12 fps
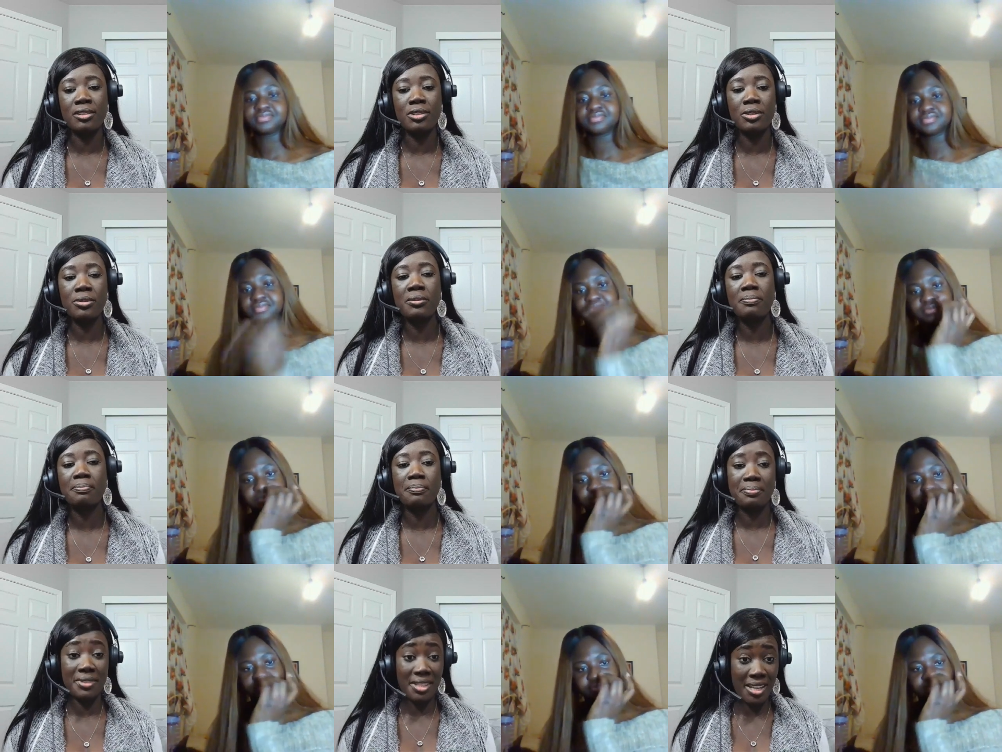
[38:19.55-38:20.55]
Speaker 1: do you
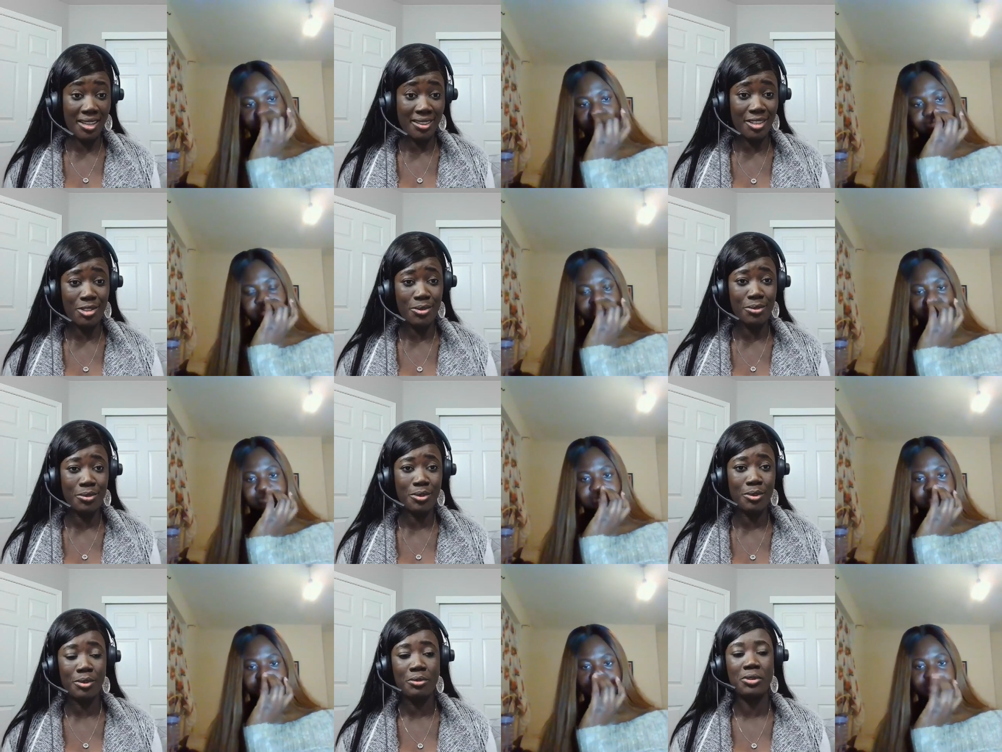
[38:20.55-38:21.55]
think they should
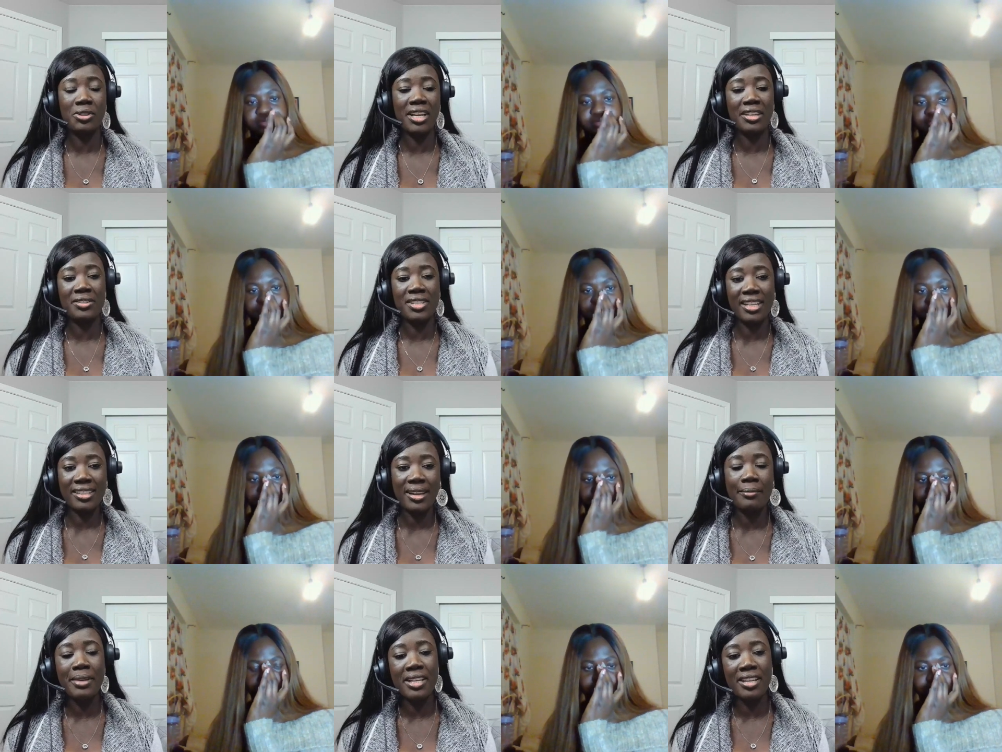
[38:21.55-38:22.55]
go, you know, like you said, there
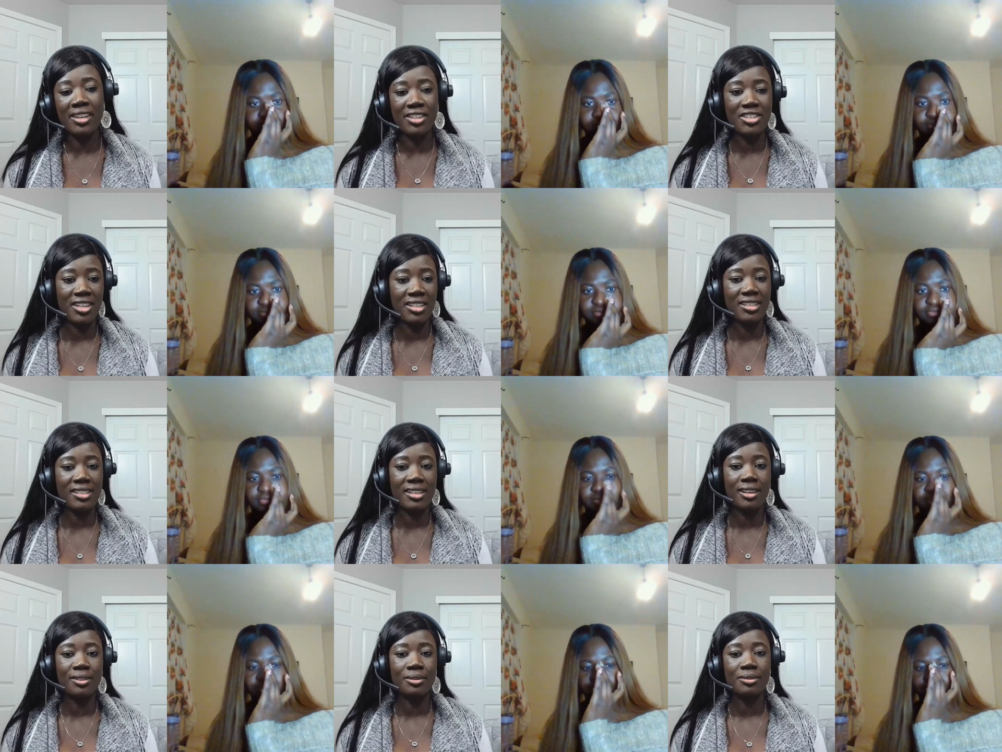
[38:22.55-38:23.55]
are many agents
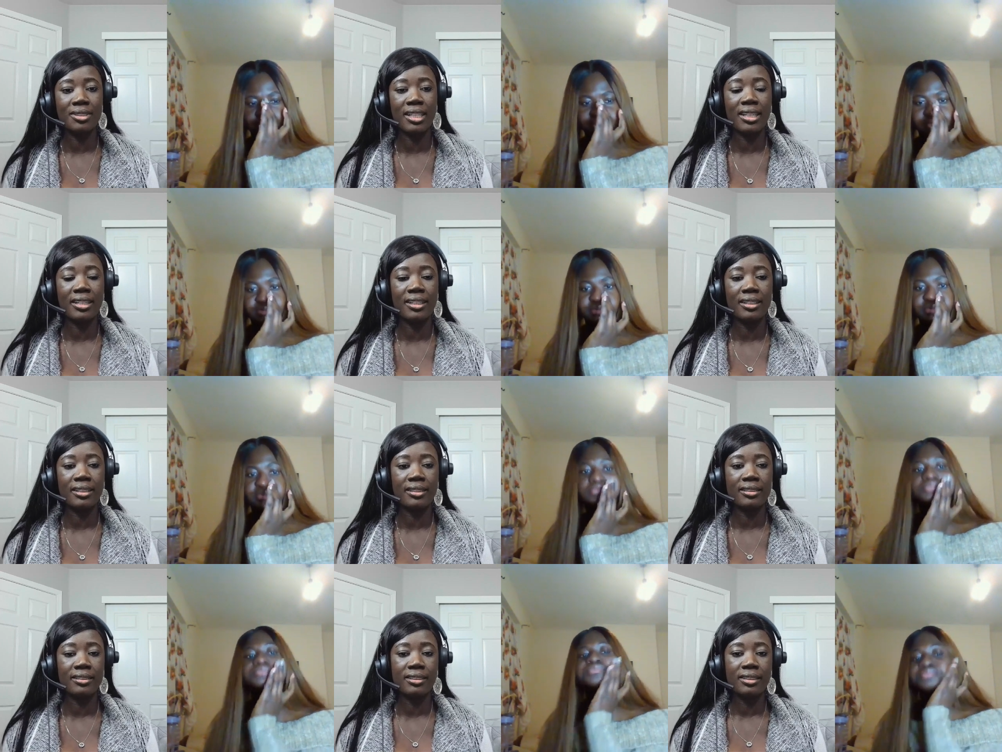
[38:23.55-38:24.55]
now that
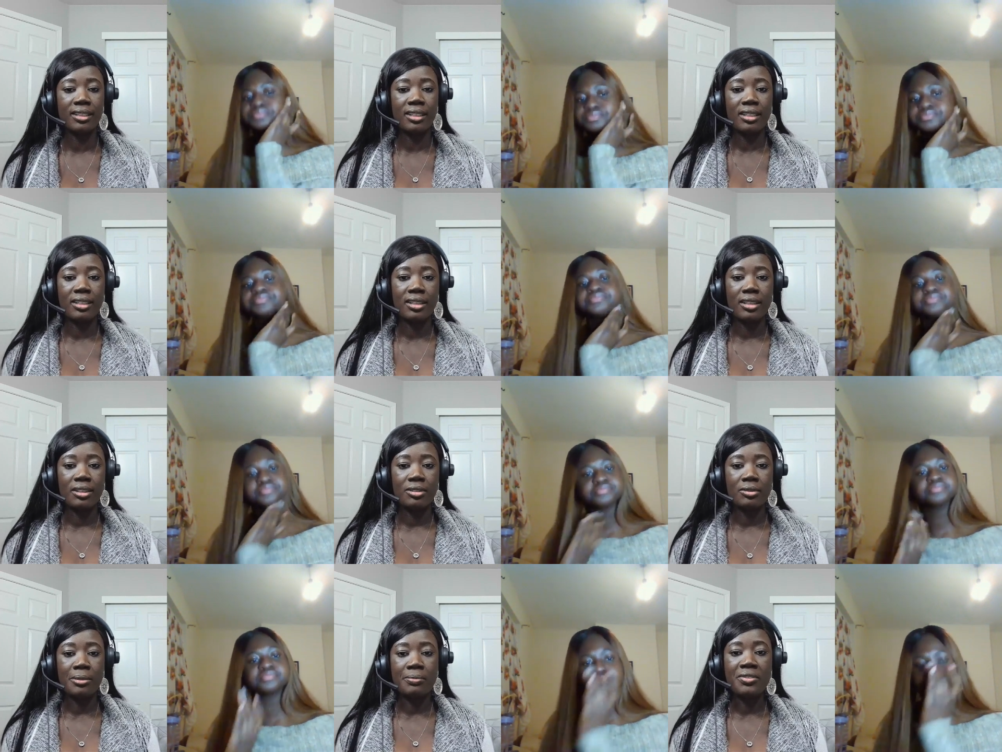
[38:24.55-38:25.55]
are
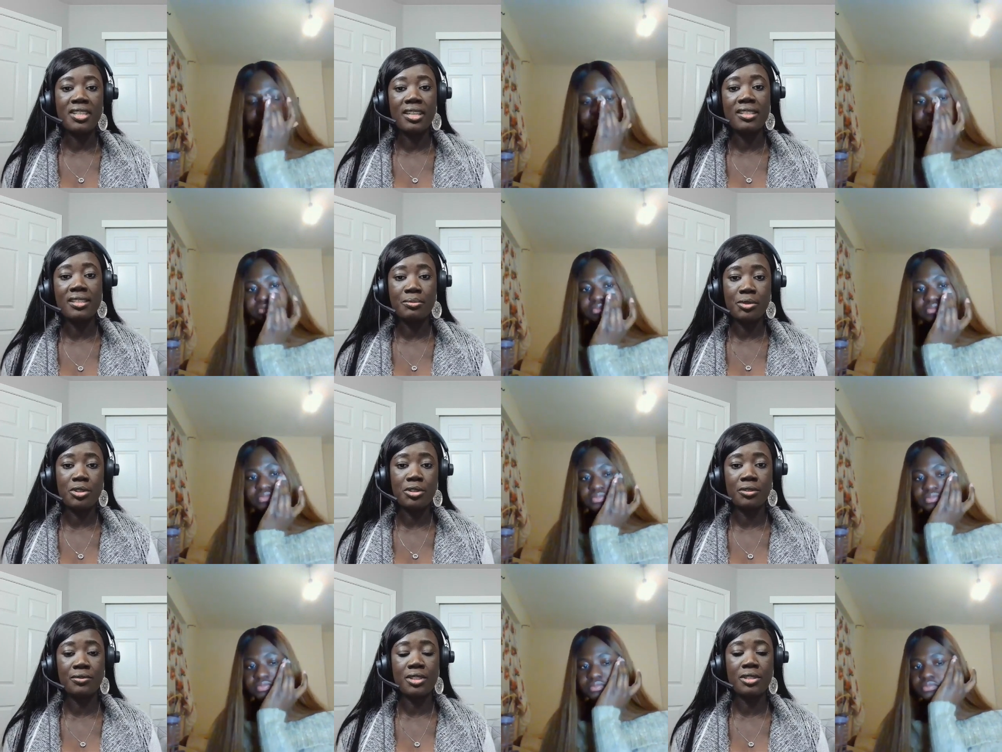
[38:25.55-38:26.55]
representing most
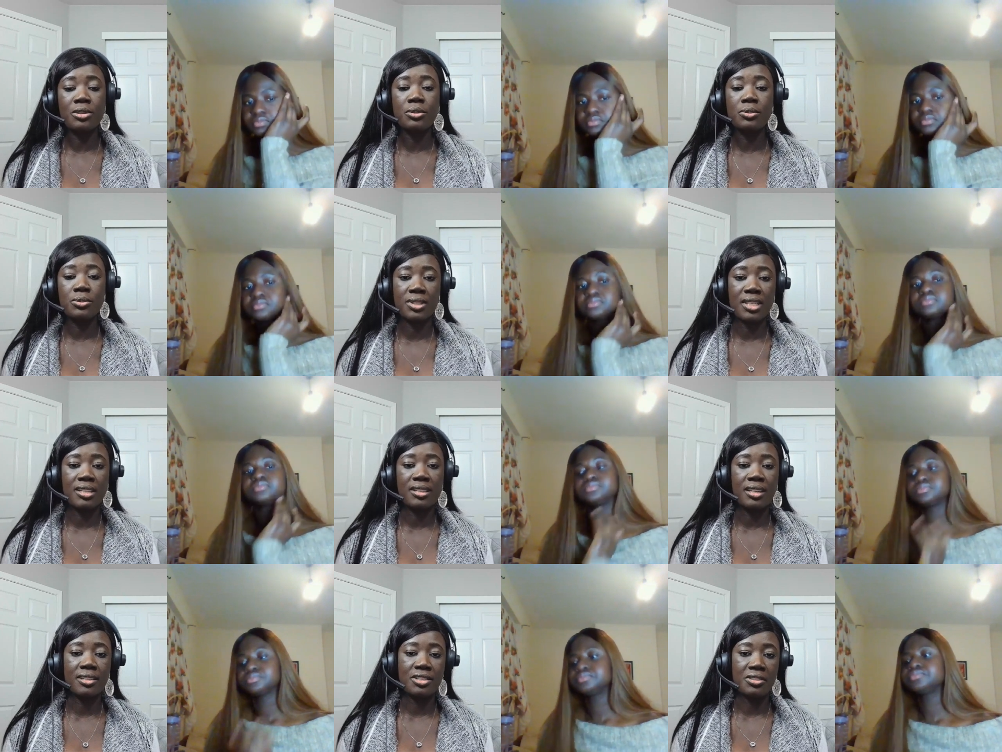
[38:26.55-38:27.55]
of these schools in
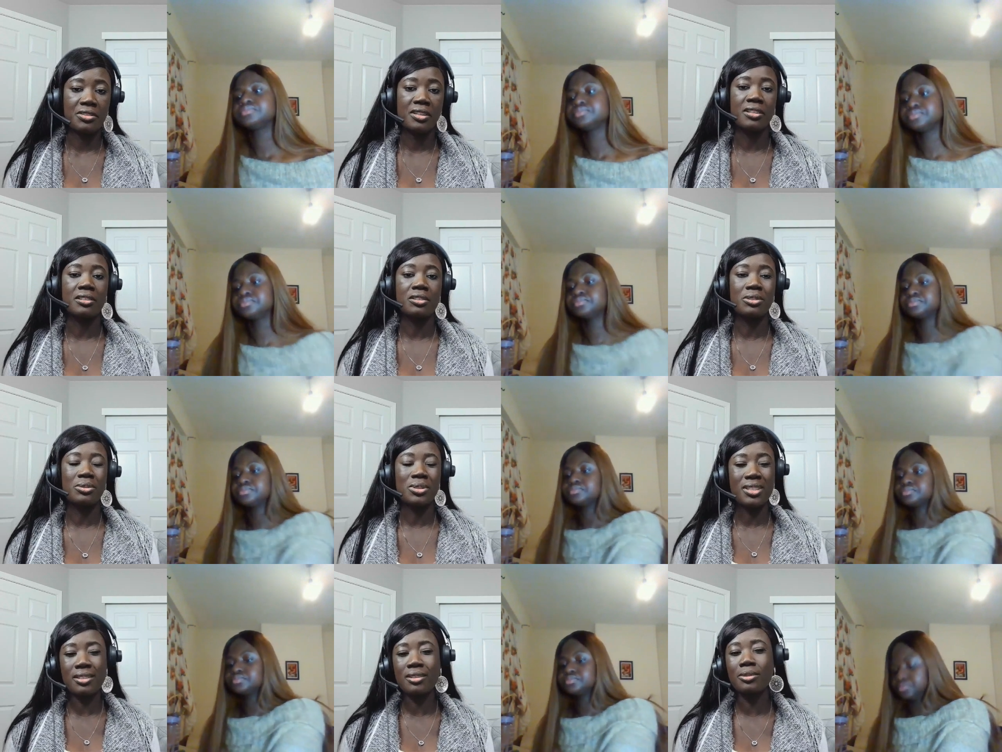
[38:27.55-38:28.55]
Nigeria, so
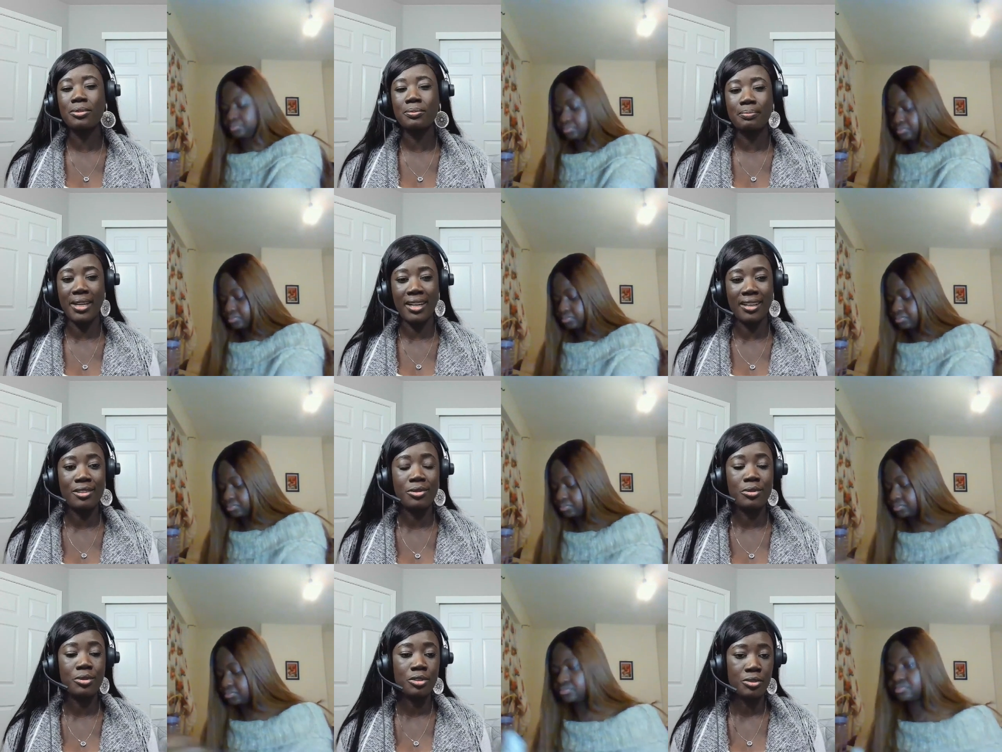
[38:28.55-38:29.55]
it's still better to
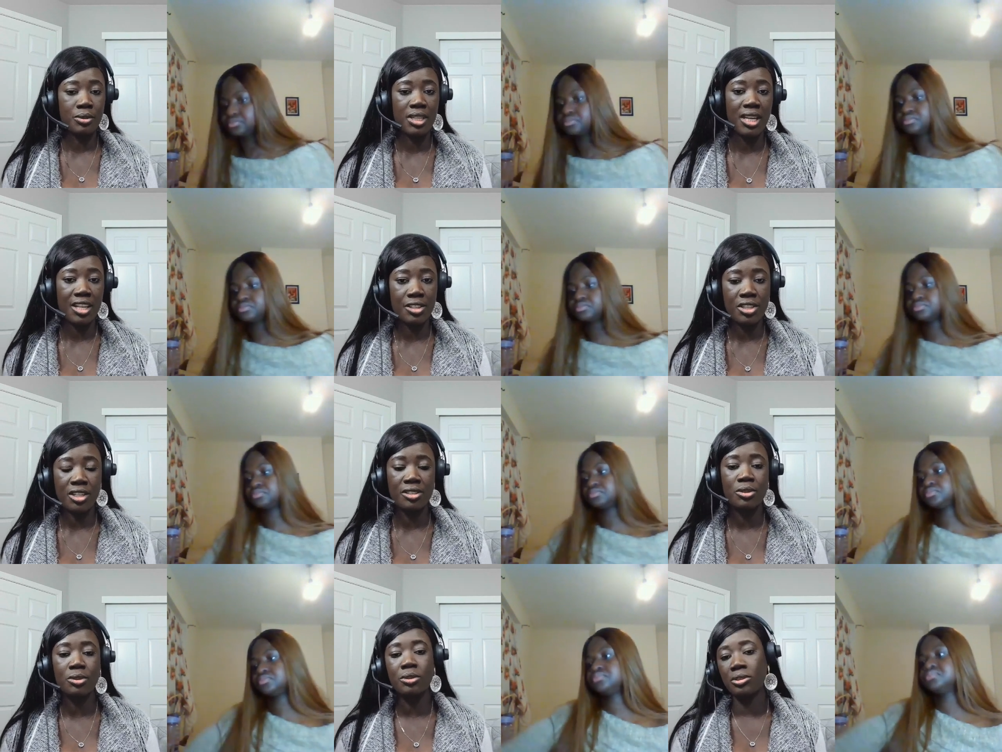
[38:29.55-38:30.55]
go through the
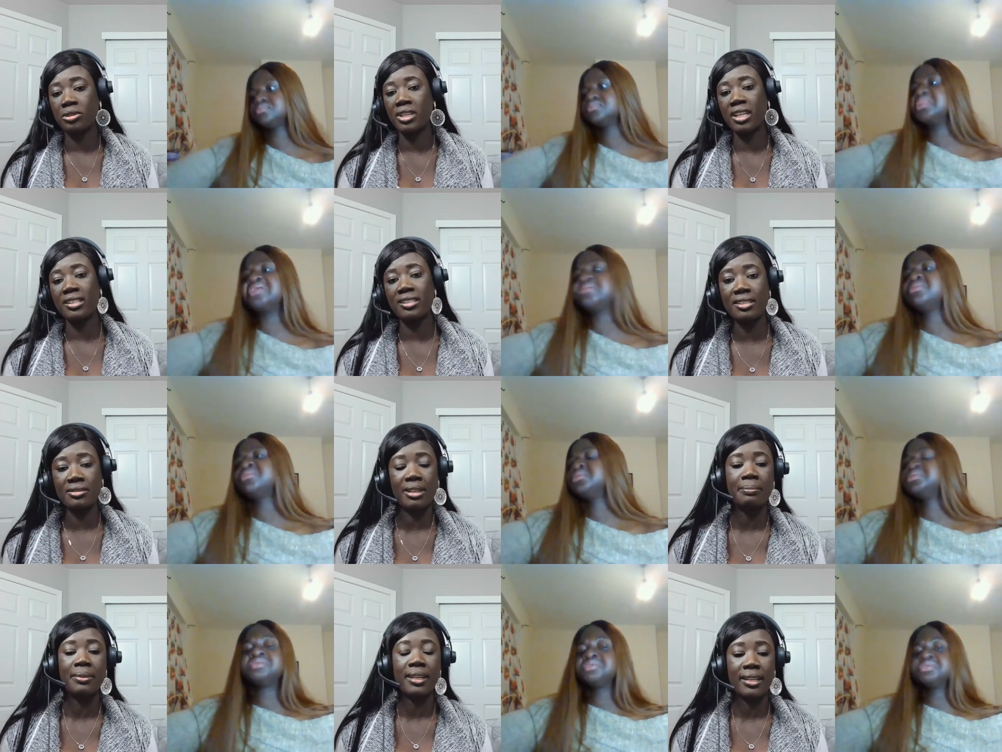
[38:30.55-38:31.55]
agent, or you can still
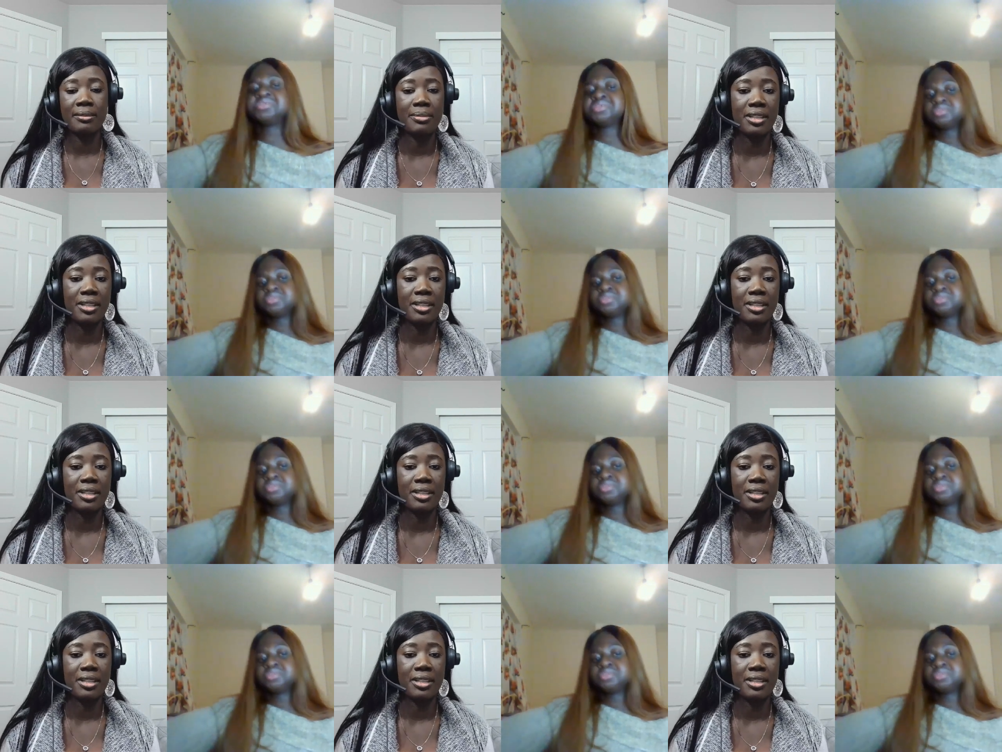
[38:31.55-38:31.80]
apply by